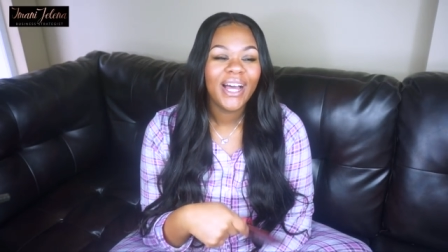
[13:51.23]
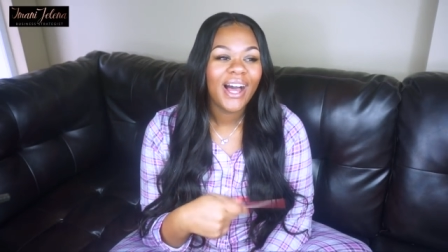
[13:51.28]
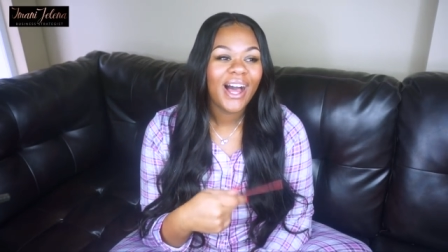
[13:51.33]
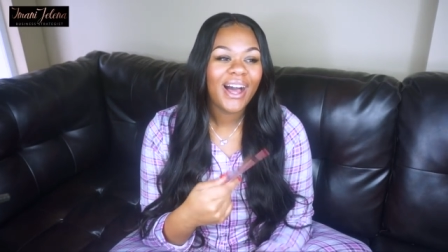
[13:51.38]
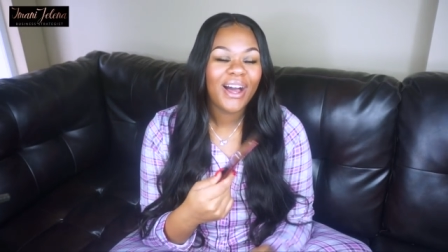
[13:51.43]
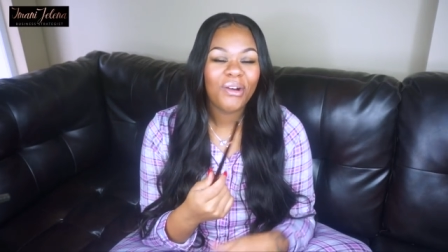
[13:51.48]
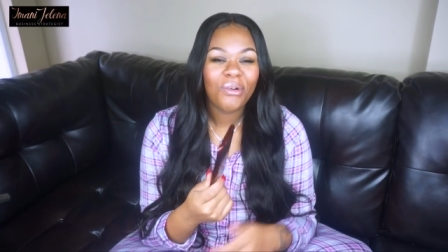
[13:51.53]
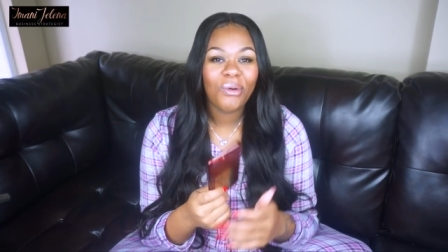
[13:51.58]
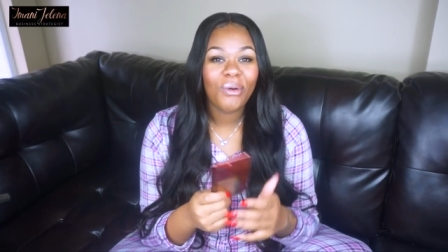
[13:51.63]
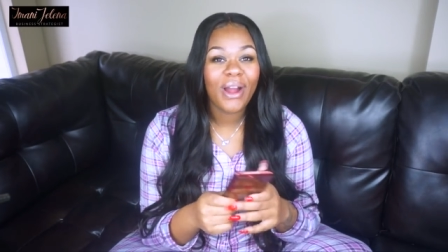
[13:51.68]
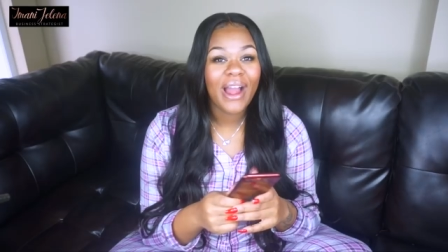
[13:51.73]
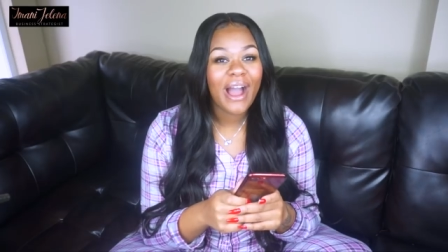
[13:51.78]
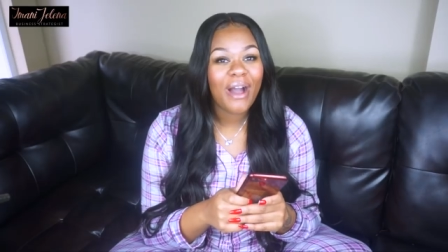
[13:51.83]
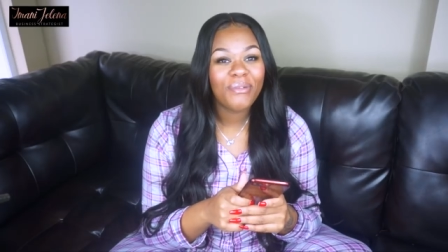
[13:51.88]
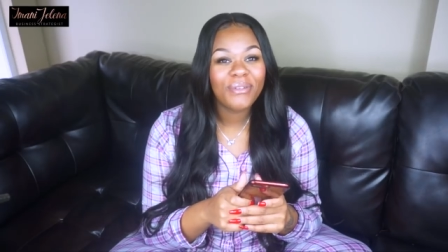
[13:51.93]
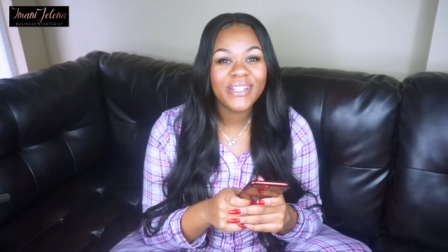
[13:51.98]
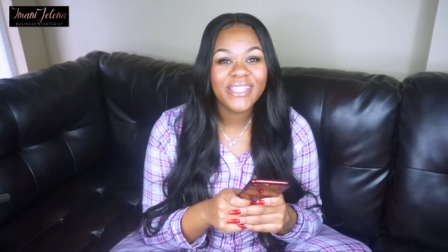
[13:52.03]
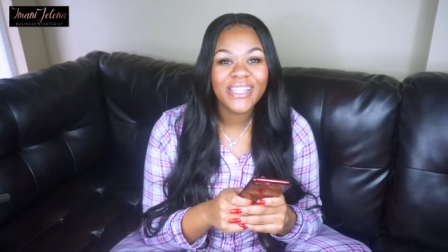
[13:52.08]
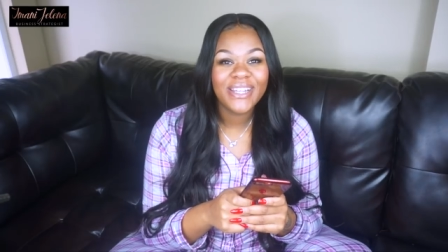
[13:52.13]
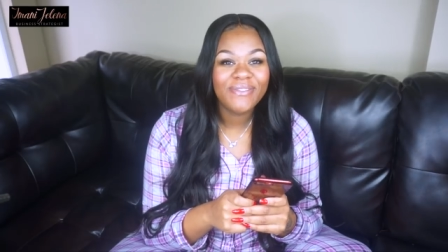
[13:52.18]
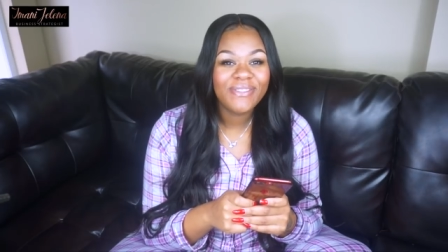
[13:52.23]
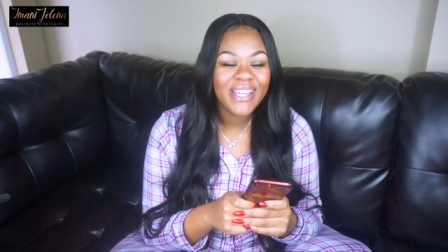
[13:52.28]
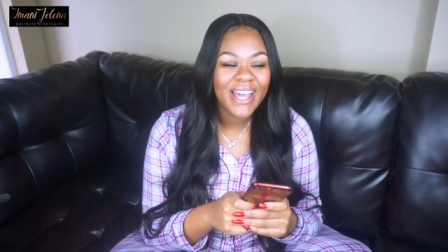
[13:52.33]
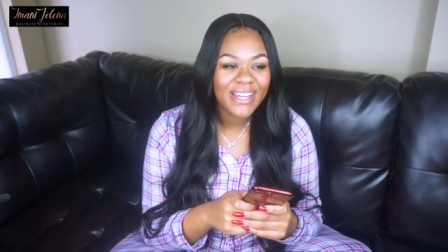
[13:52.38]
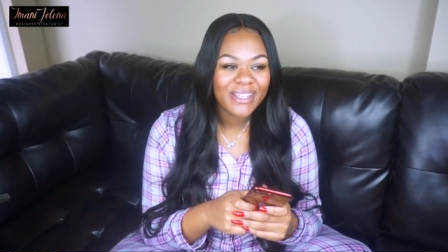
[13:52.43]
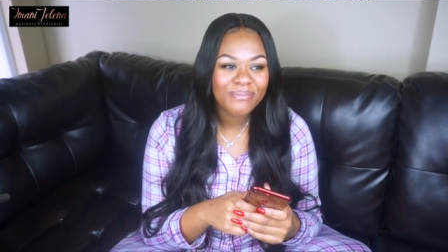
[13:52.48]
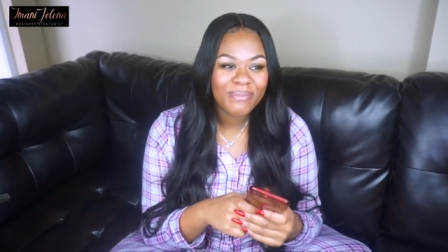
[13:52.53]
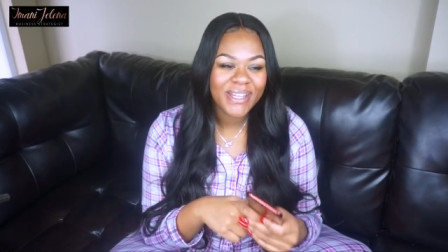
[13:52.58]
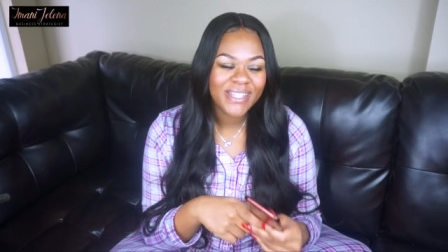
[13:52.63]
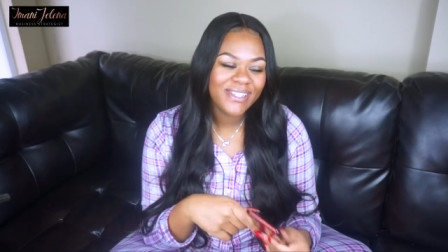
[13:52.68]
uh, or I'll receive
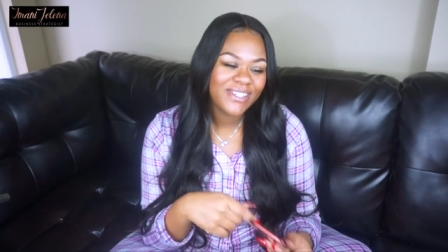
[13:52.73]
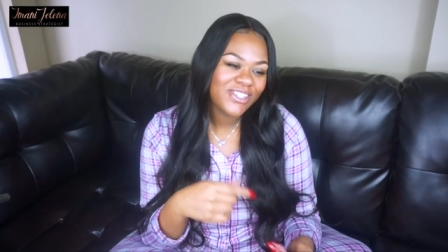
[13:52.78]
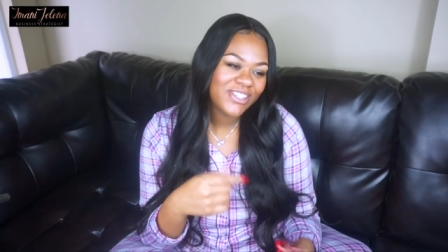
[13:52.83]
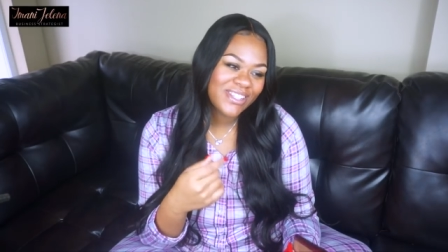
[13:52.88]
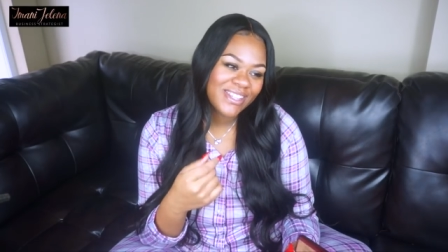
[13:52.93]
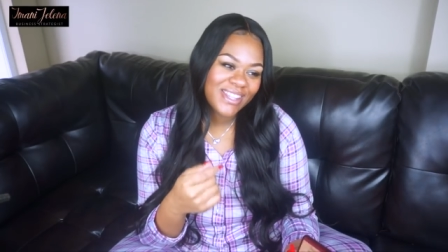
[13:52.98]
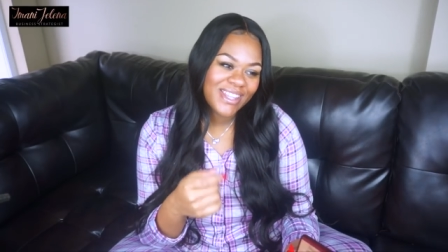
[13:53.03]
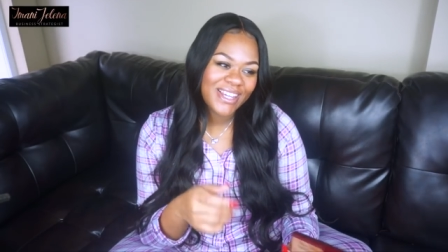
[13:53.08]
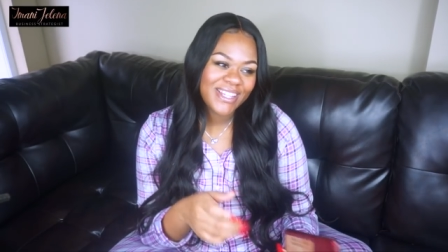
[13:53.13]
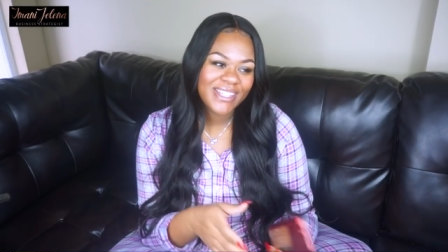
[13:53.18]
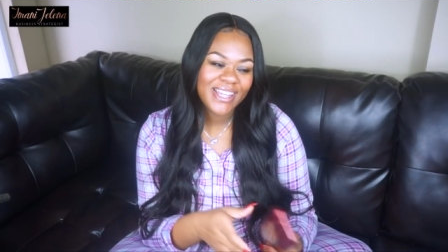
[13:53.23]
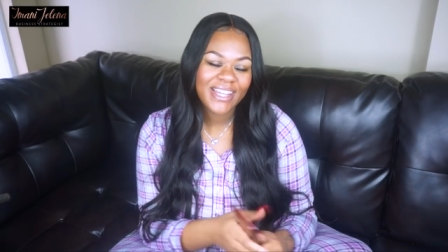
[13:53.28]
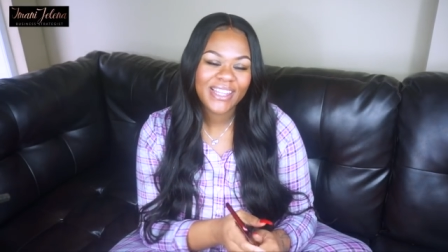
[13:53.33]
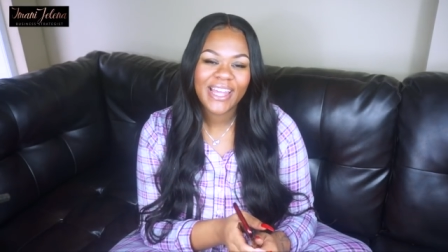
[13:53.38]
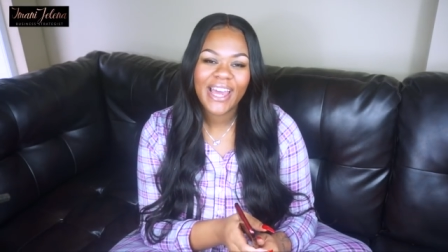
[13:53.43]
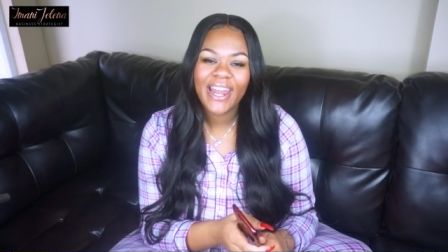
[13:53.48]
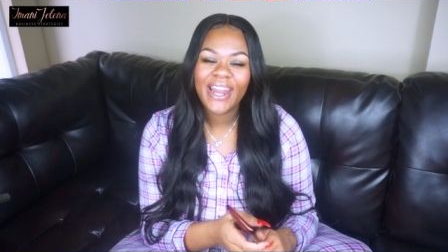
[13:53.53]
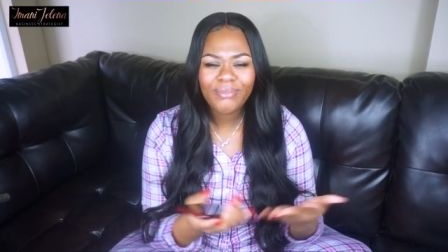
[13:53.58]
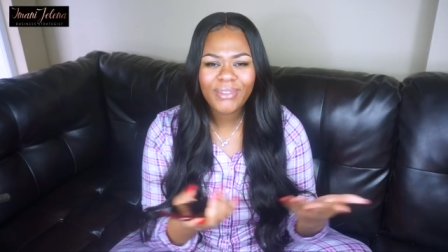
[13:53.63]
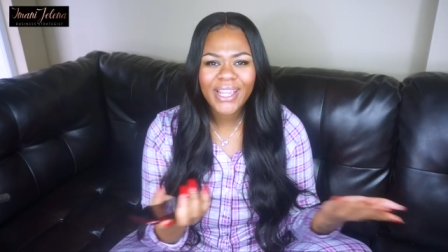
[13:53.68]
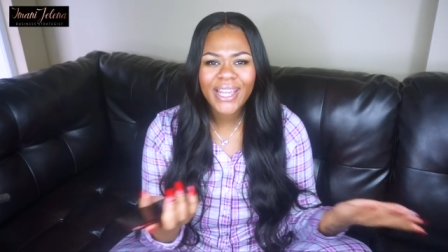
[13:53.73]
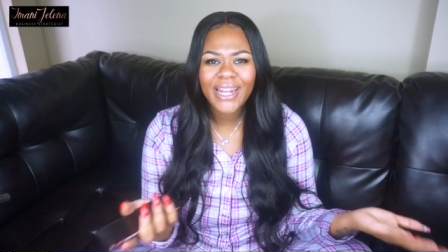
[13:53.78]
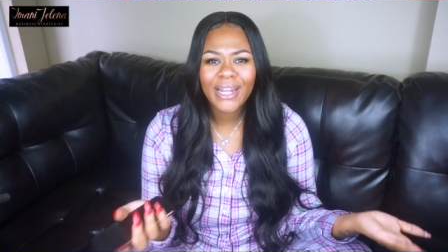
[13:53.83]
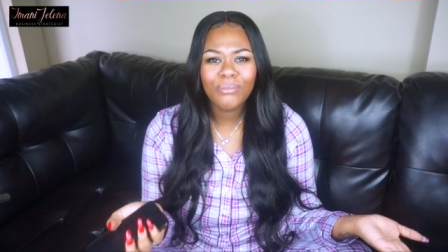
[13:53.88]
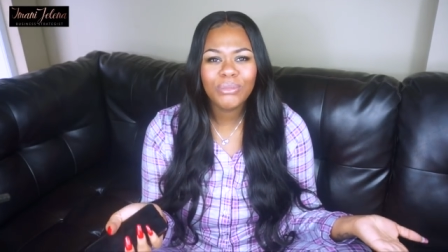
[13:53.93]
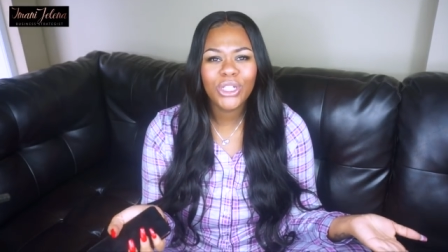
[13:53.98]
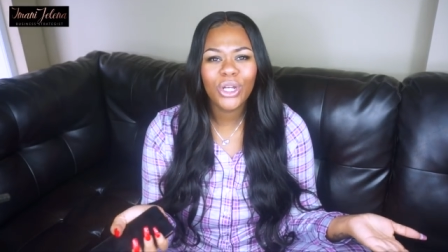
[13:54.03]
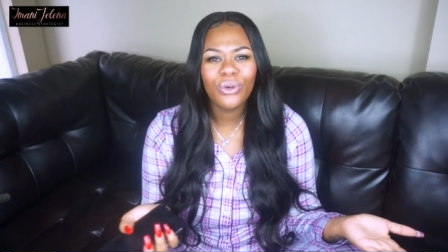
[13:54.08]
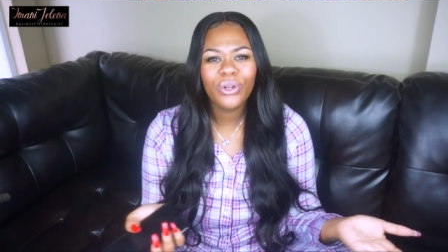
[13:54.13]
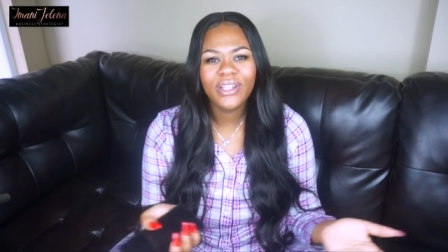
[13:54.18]
text messages and things like that. And
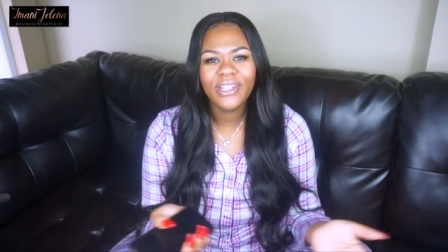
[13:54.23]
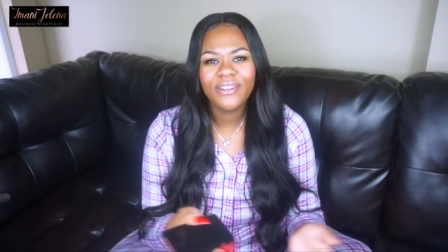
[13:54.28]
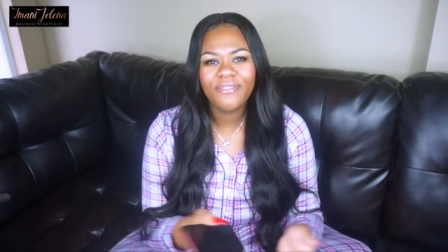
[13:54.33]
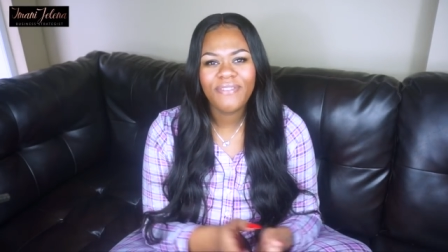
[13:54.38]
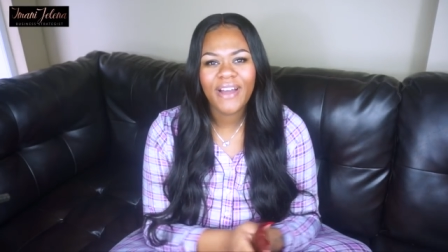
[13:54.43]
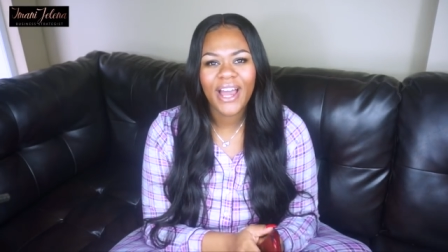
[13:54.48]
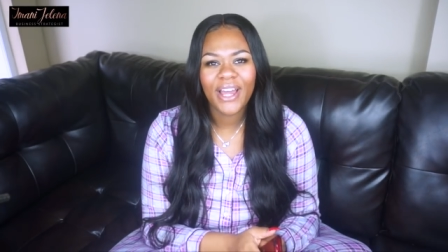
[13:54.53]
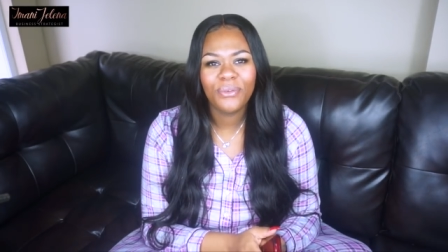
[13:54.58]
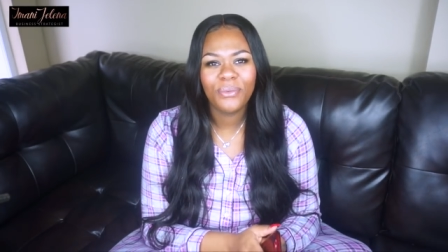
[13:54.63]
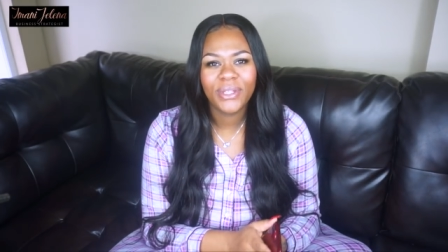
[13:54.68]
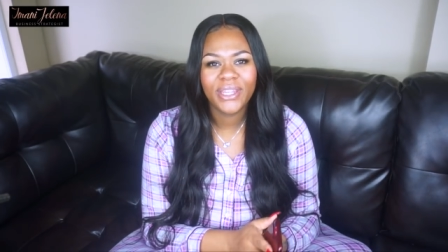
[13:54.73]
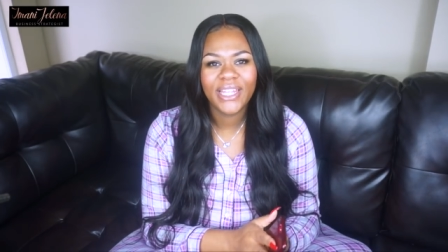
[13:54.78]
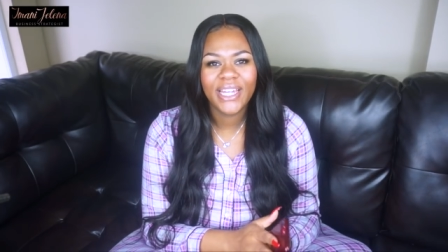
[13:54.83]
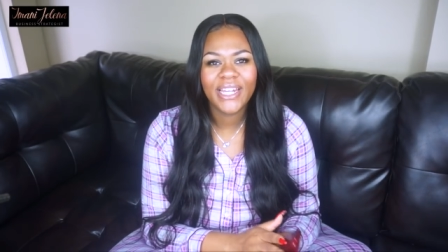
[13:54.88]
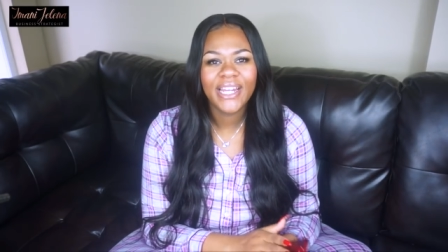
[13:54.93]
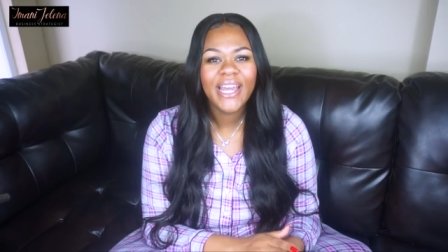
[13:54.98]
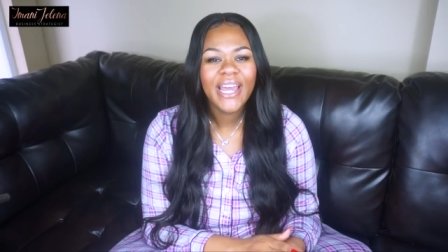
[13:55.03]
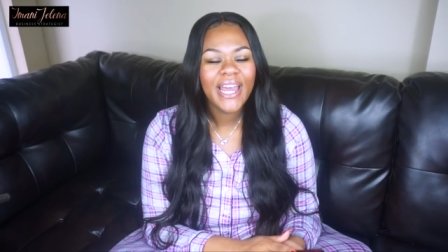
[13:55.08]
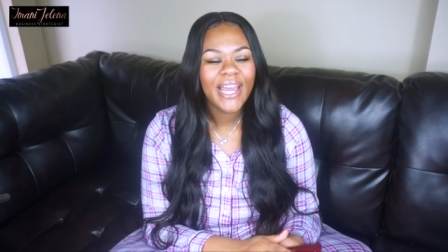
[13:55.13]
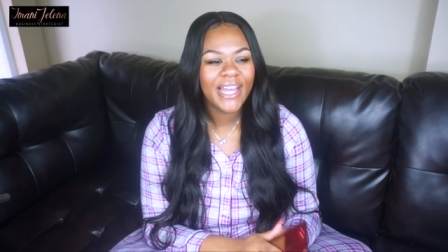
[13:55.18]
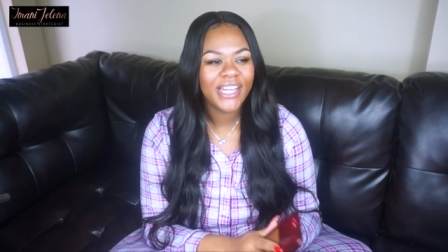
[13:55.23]
I'm totally fine with it.